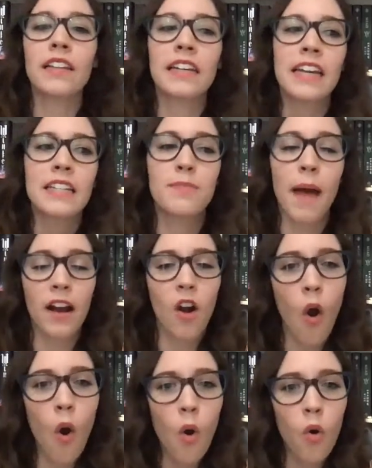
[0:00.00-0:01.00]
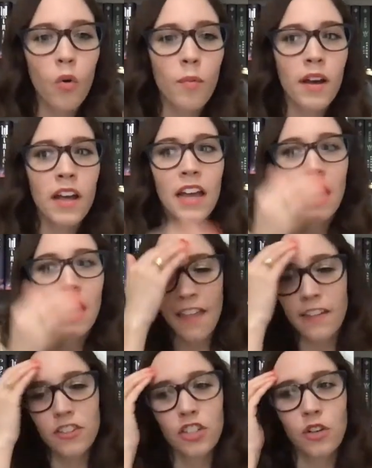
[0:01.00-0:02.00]
gets back home
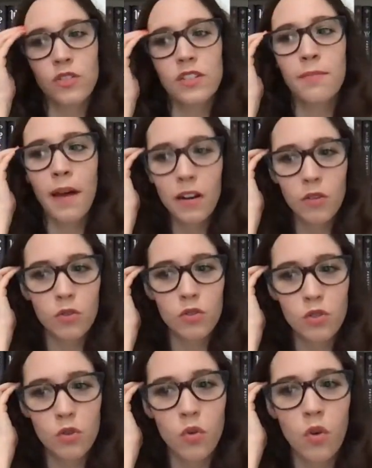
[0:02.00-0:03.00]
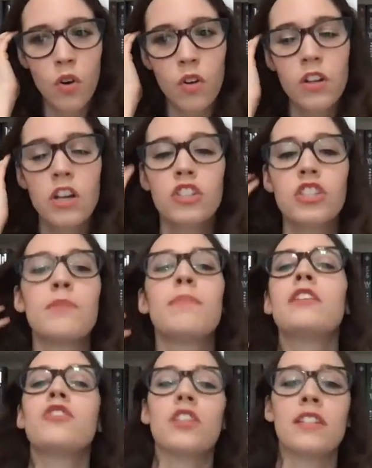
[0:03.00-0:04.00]
and then she goes to medical school, she
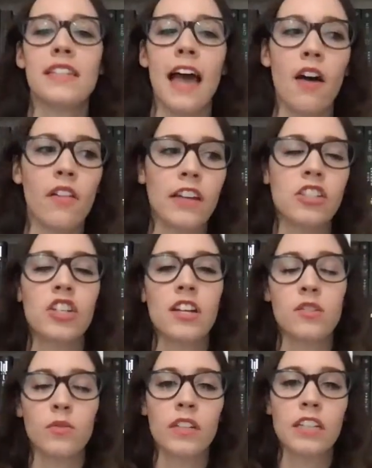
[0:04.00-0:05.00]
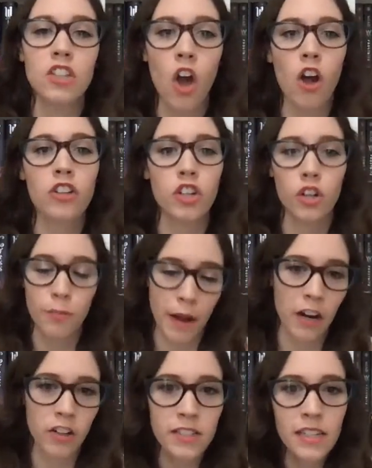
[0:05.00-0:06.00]
mentions how like she doesn't really talk to her
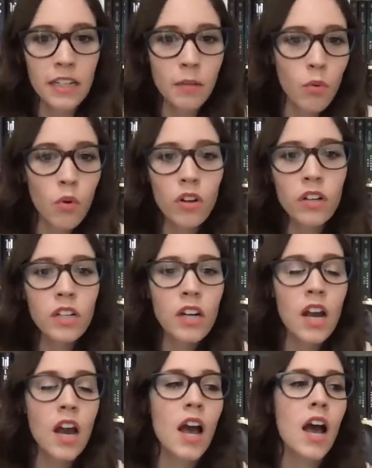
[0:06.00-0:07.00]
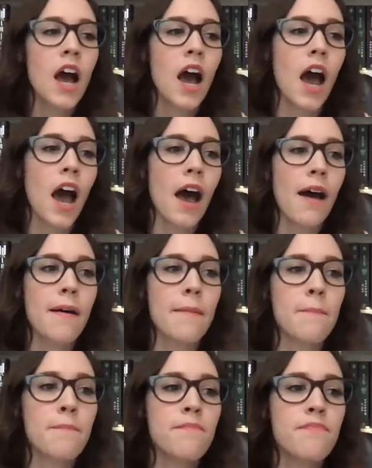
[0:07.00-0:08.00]
parents anymore.
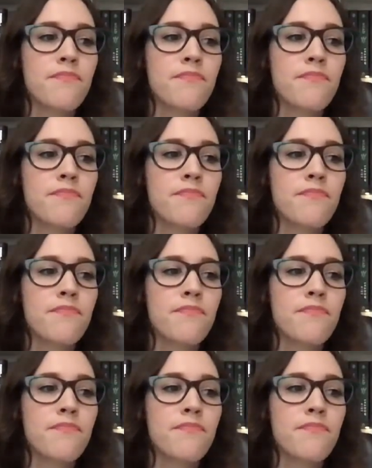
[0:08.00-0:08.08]
Um,